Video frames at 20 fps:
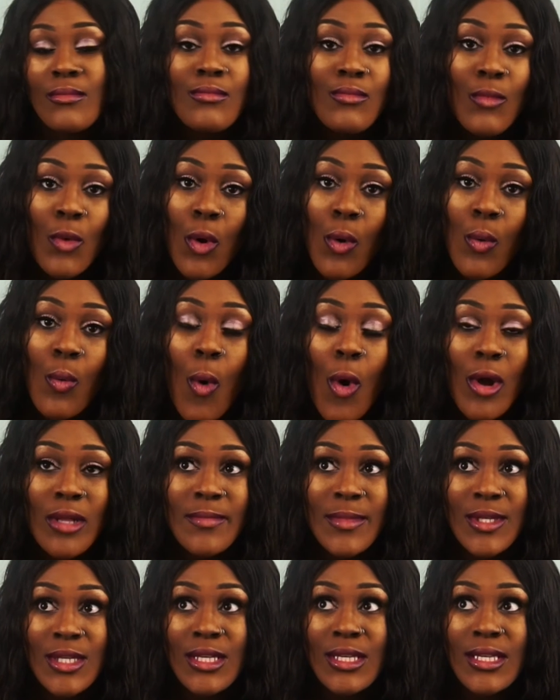all walked
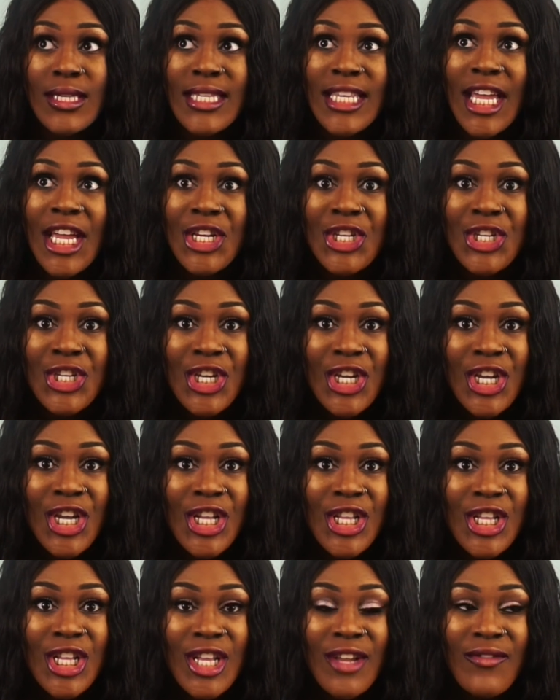me to the station,
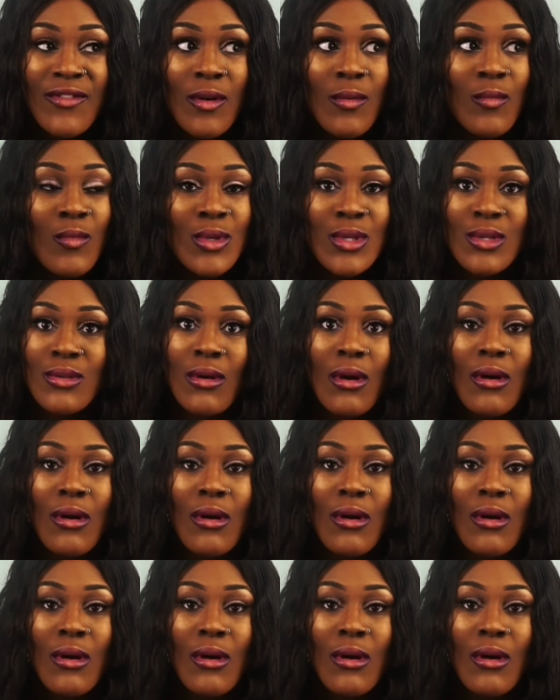and everyone was